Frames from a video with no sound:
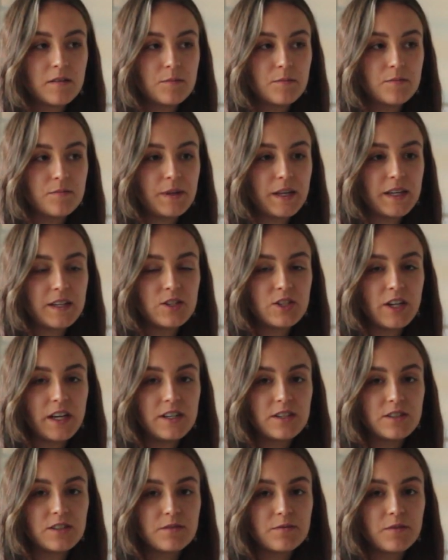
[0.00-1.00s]
big
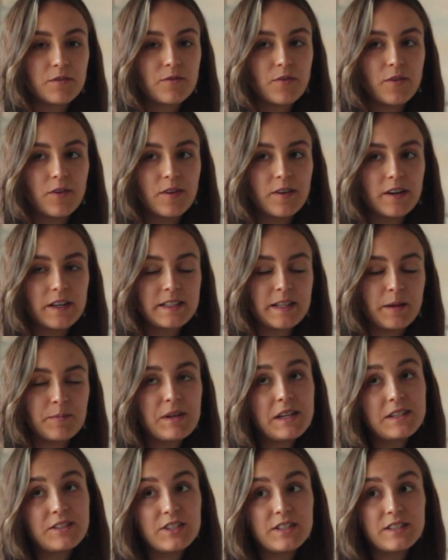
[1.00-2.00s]
changes with her, except
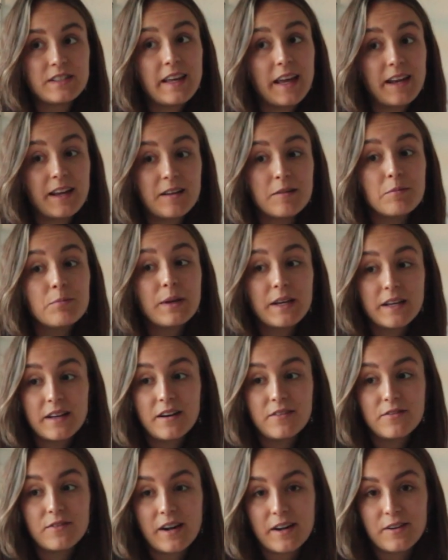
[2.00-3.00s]
that she's getting
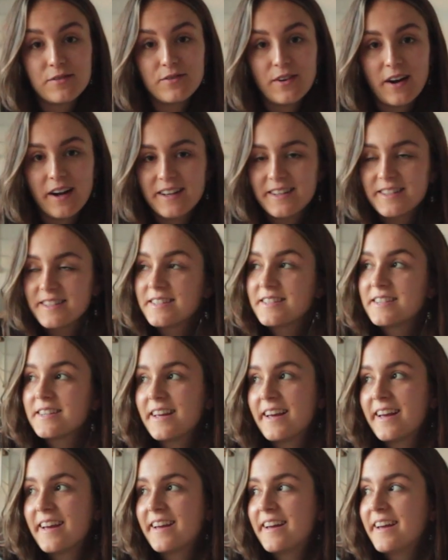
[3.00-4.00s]
bigger very fast
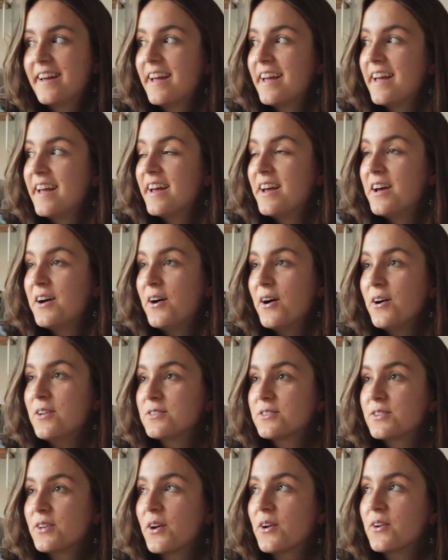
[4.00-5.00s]

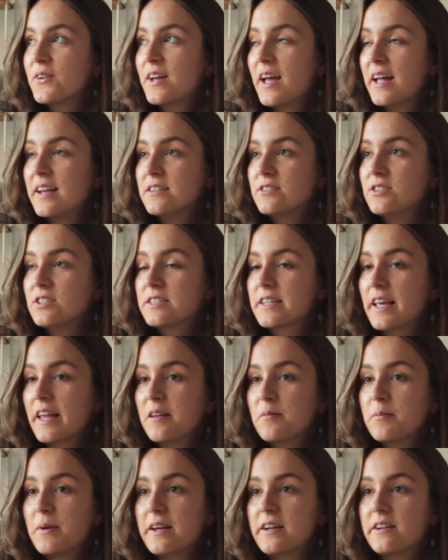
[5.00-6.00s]
also, and she's
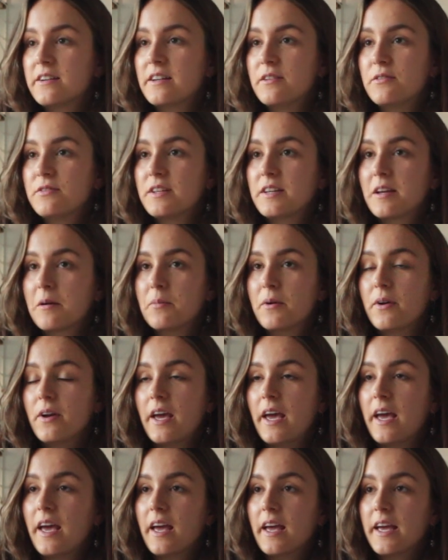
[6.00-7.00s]
getting better at lifting up her
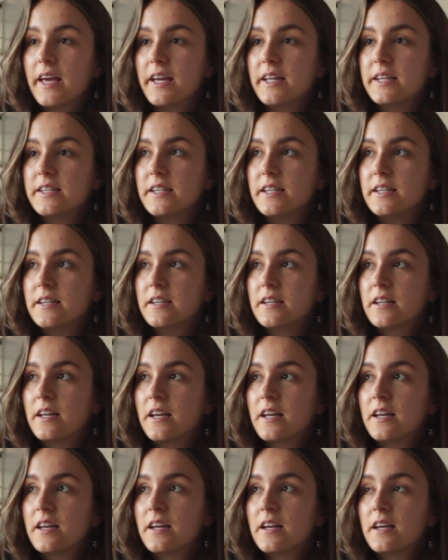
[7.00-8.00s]
head, and
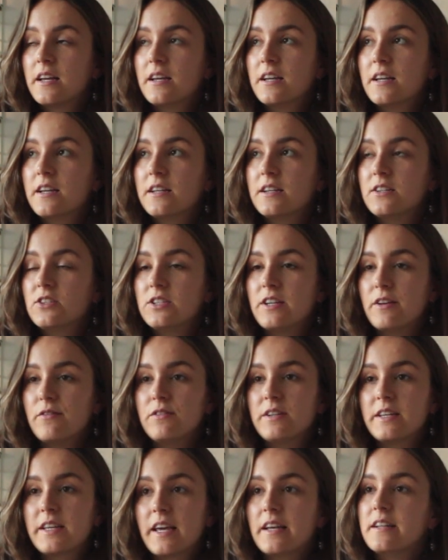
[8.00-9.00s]
she
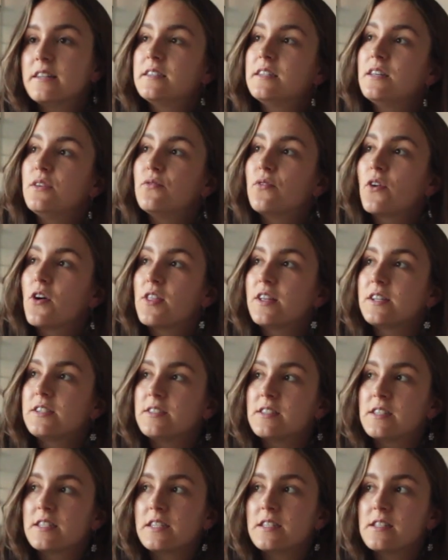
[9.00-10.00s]
definitely can see further
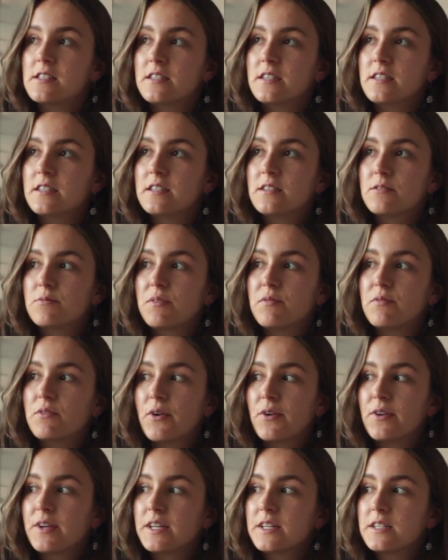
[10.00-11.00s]
distances, we've
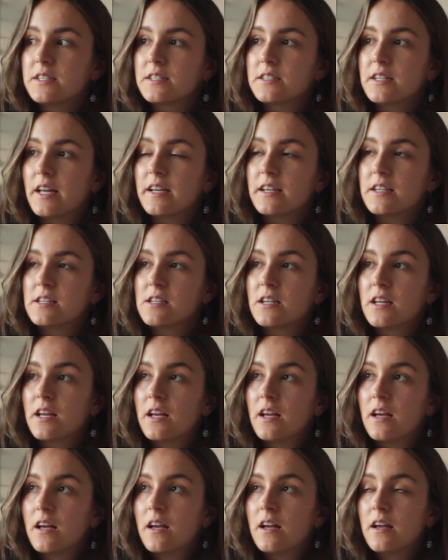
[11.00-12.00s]
noticed. And
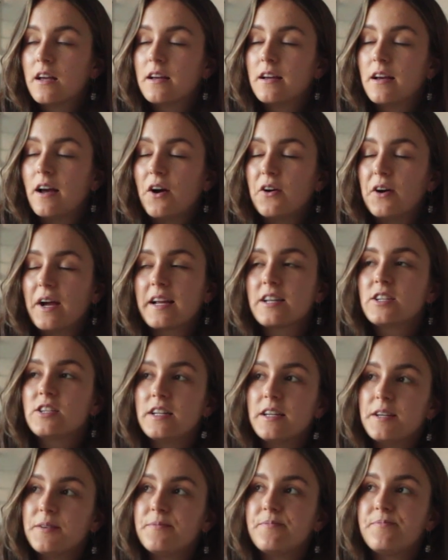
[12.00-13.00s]

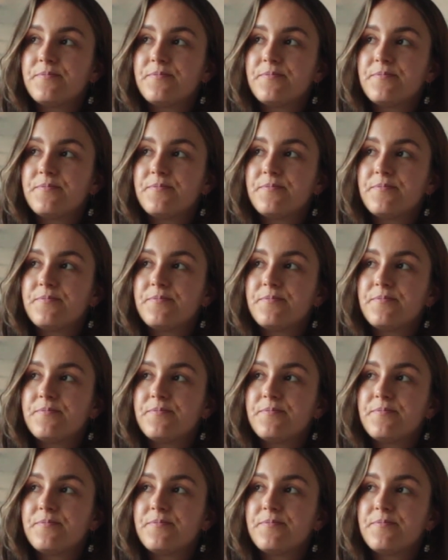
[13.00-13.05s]
actually,